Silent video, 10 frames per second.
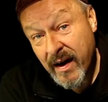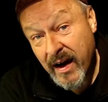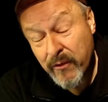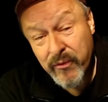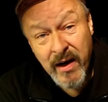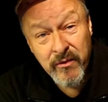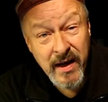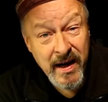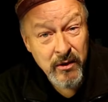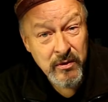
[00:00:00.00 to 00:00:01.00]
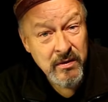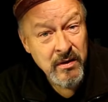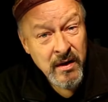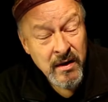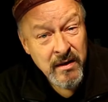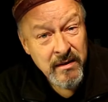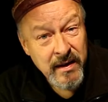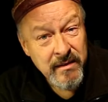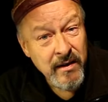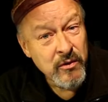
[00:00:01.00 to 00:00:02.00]
I found out
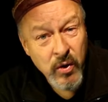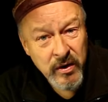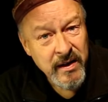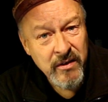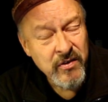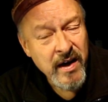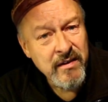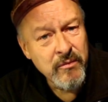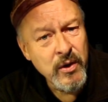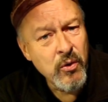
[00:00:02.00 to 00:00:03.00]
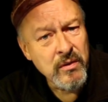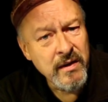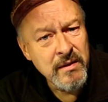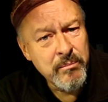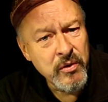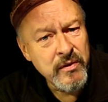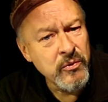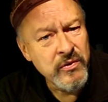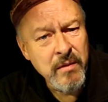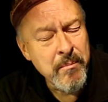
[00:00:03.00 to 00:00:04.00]
that there is one insect that we already
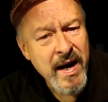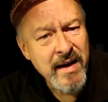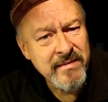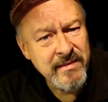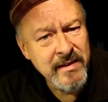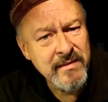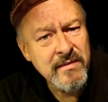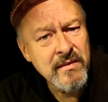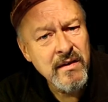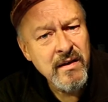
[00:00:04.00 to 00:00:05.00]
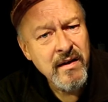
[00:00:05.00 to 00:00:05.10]
produce in masses